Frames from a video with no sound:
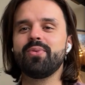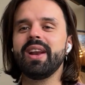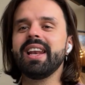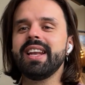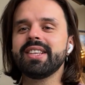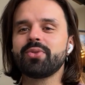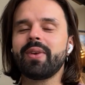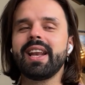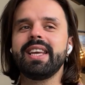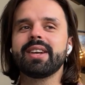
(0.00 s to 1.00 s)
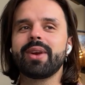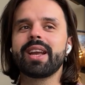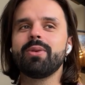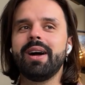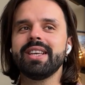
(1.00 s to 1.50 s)
we literally
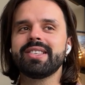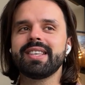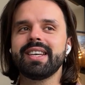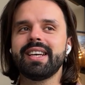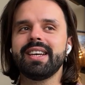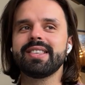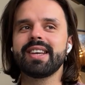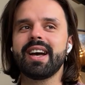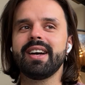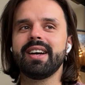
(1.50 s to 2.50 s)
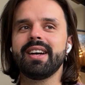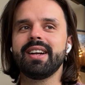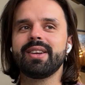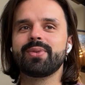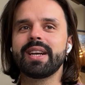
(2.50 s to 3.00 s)
requested
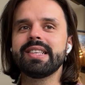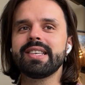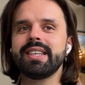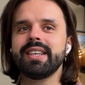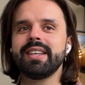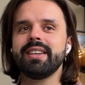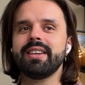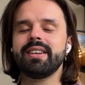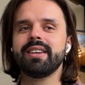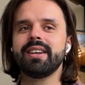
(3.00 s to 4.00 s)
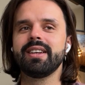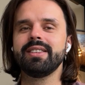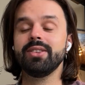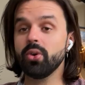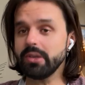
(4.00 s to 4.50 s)
a written
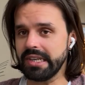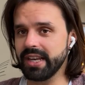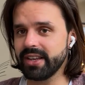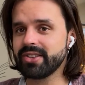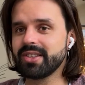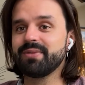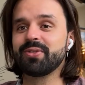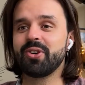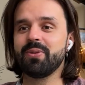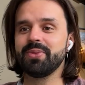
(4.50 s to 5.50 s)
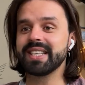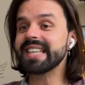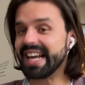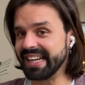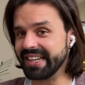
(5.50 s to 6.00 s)
notice from the
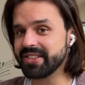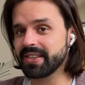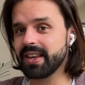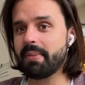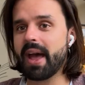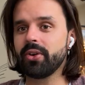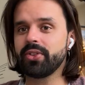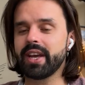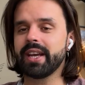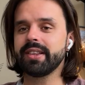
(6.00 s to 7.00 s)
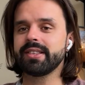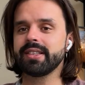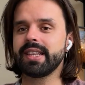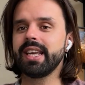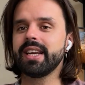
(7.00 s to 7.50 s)
talents about that
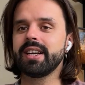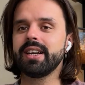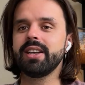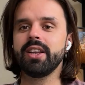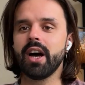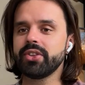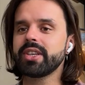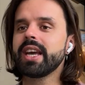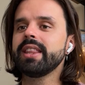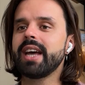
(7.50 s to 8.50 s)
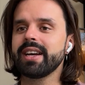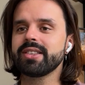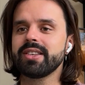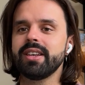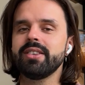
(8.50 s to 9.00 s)
they are not
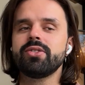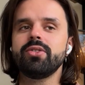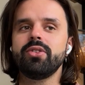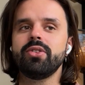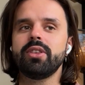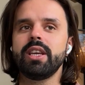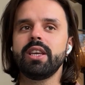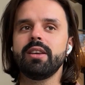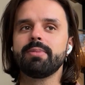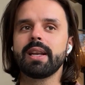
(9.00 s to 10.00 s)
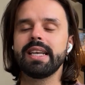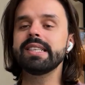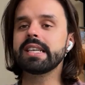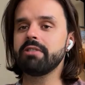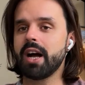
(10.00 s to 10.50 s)
connected to the
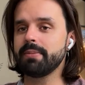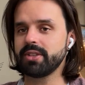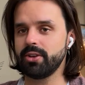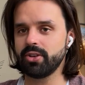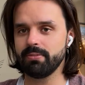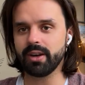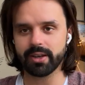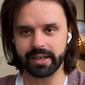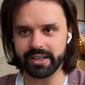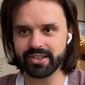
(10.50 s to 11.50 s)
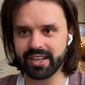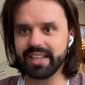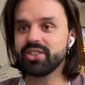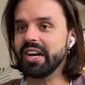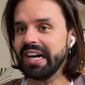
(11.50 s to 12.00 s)
political opposition parties
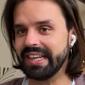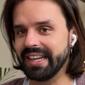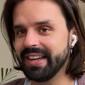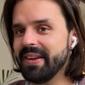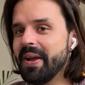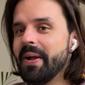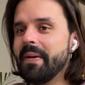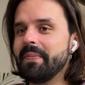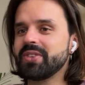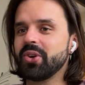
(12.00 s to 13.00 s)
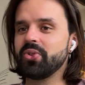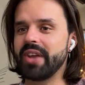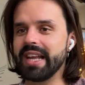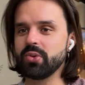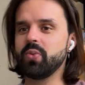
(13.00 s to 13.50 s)
in China. So
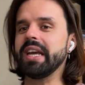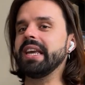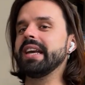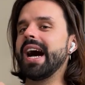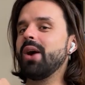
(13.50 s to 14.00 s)
that way,